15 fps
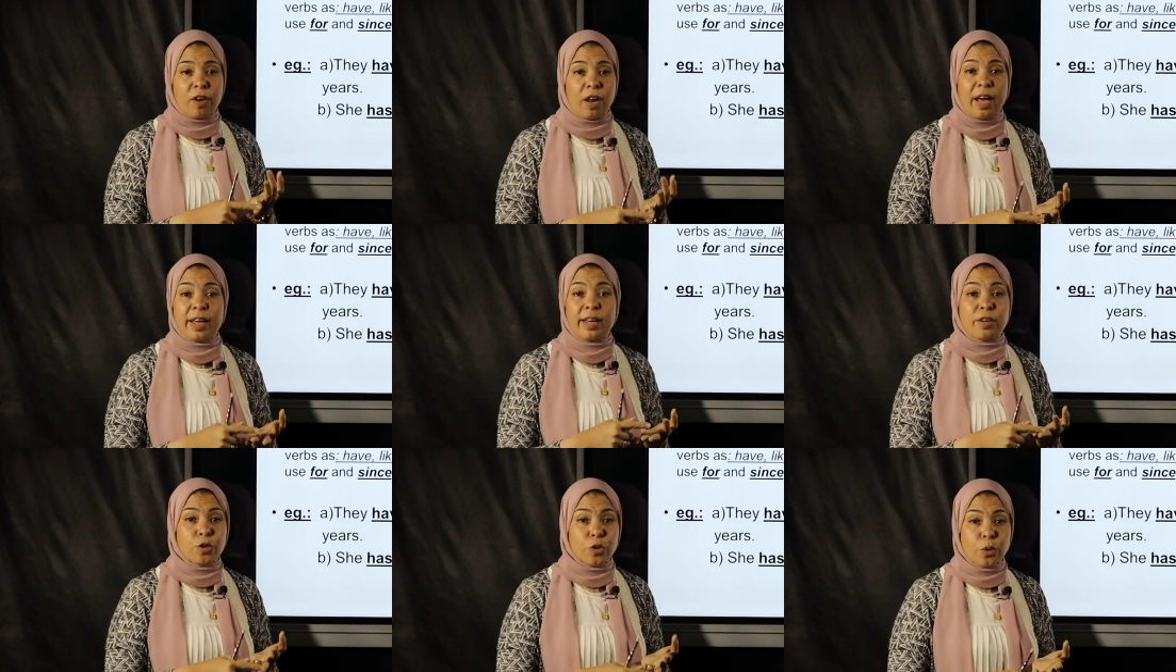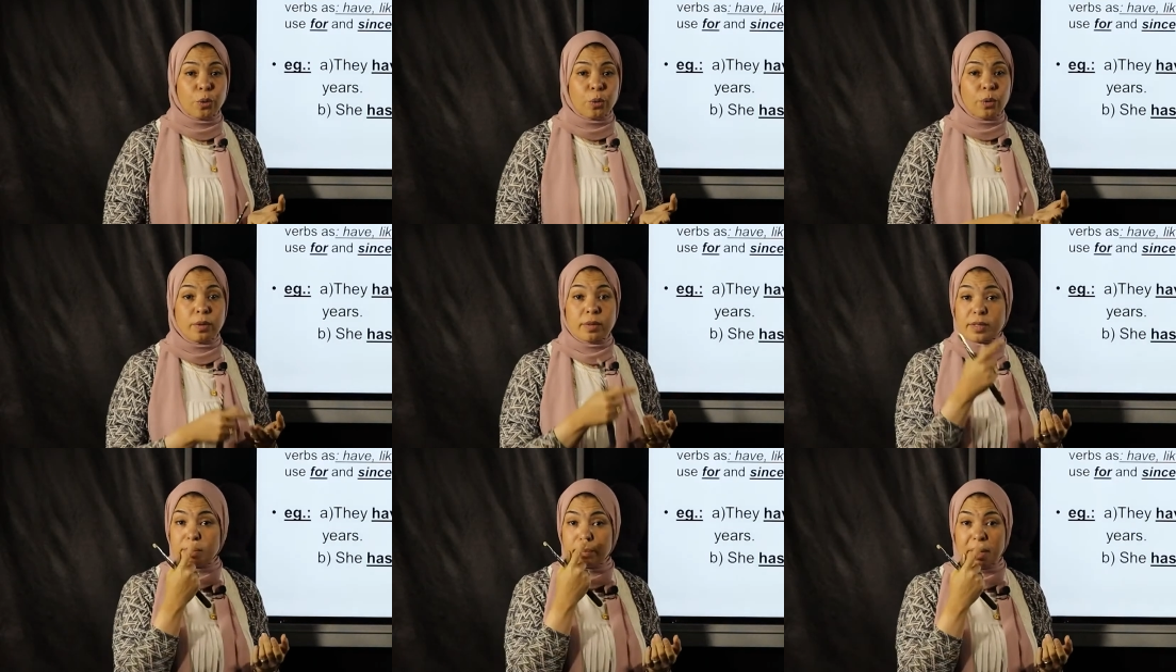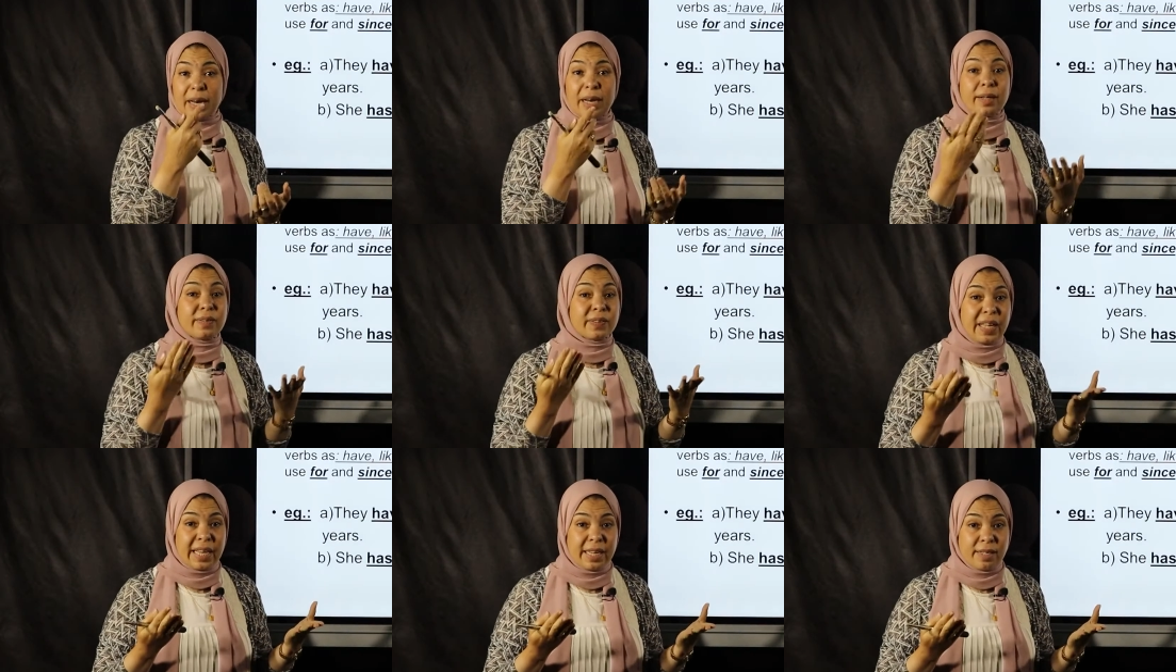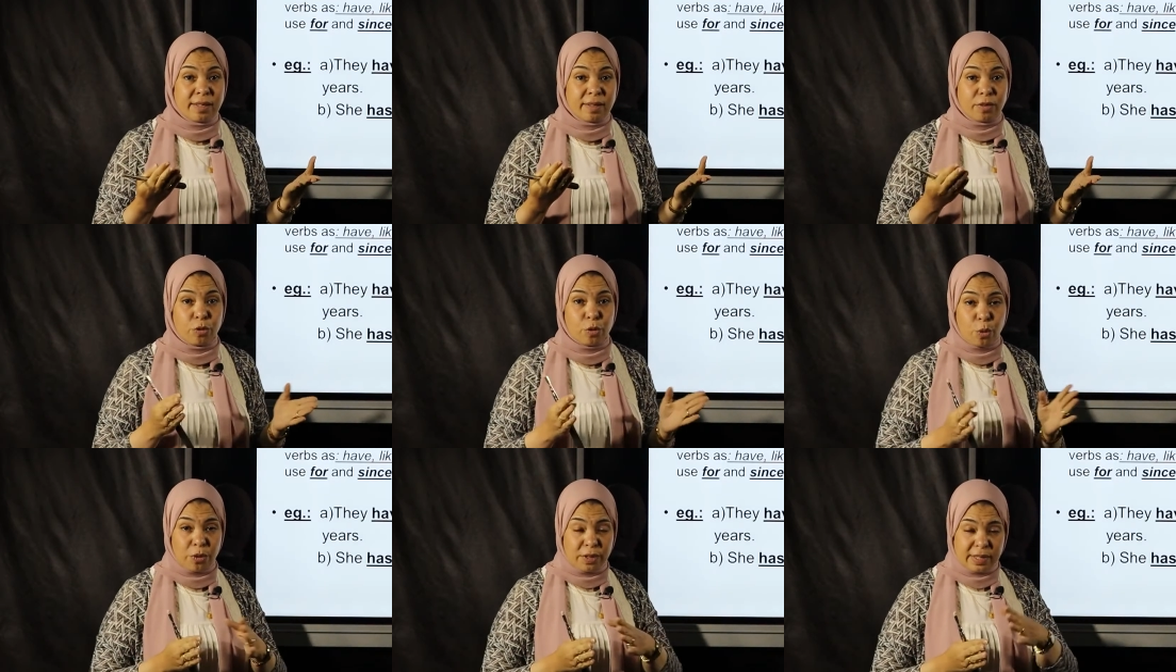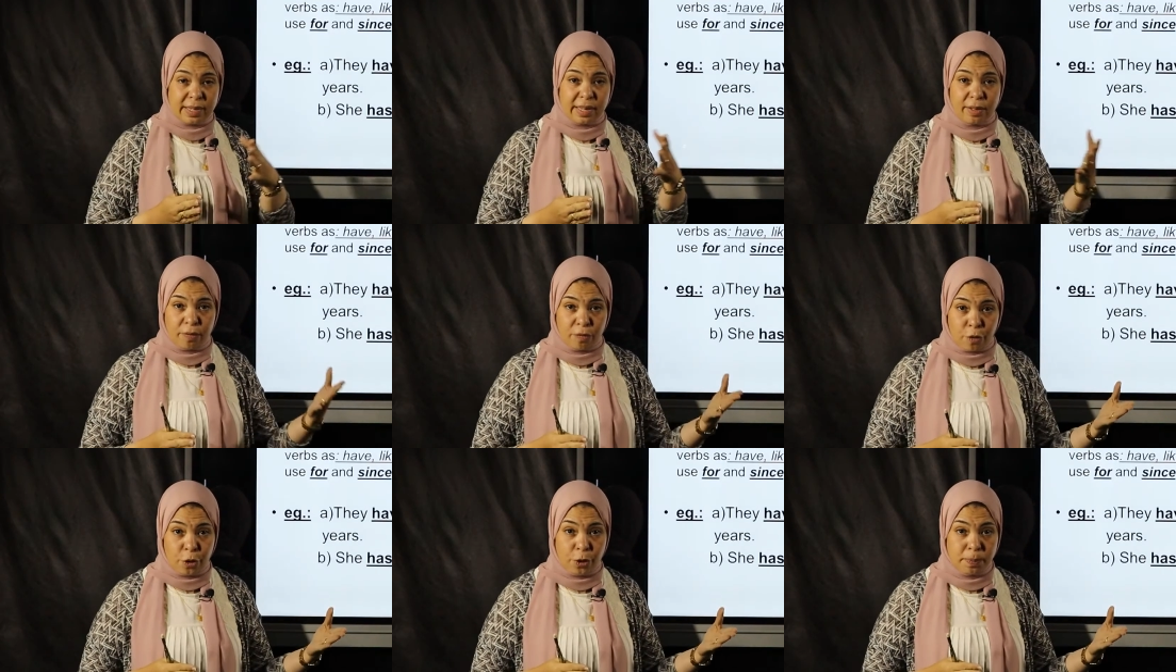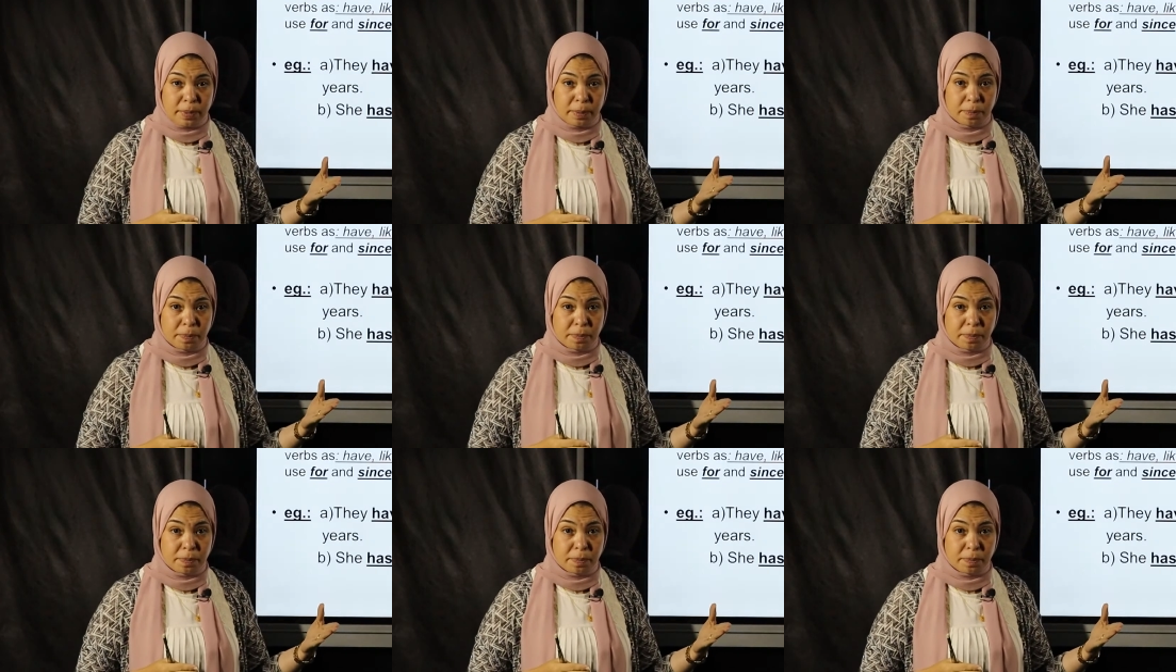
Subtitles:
like, know, smell, taste, you know the stative verbs?